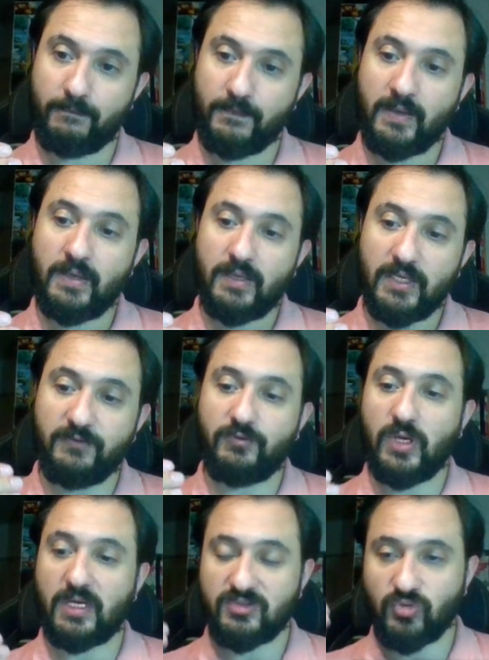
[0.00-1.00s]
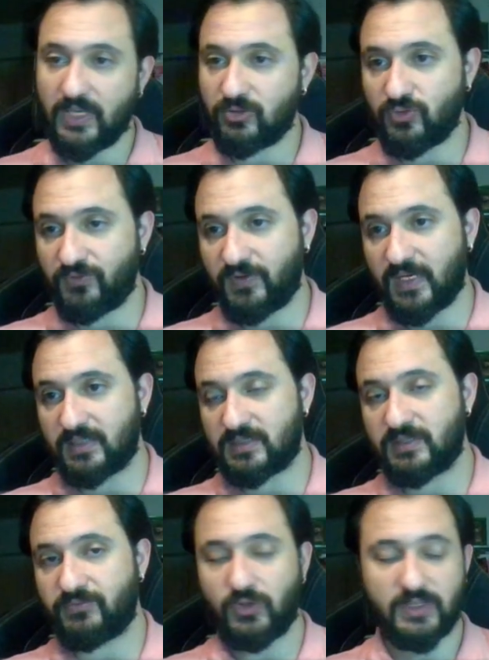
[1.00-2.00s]
If you are trying to find, for
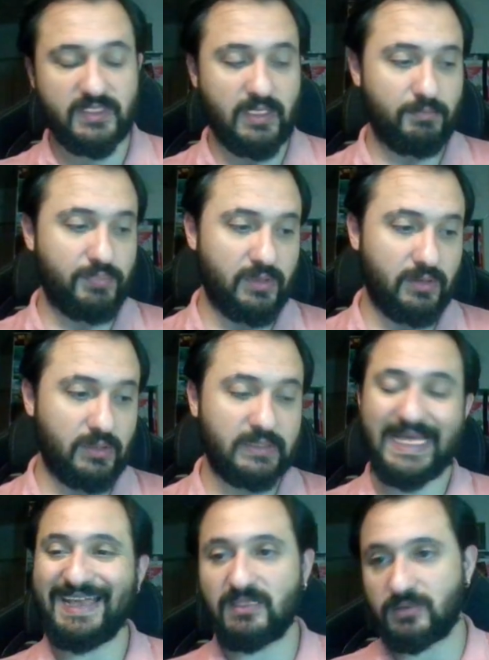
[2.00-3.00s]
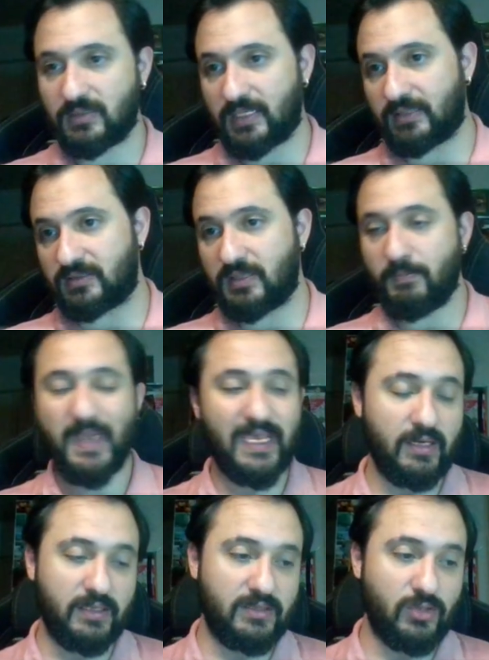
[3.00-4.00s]
example, the headline, the main
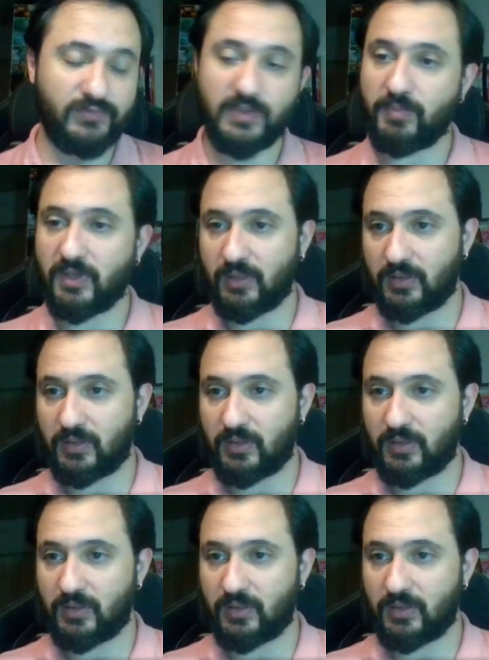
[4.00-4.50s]
idea of the paragraph,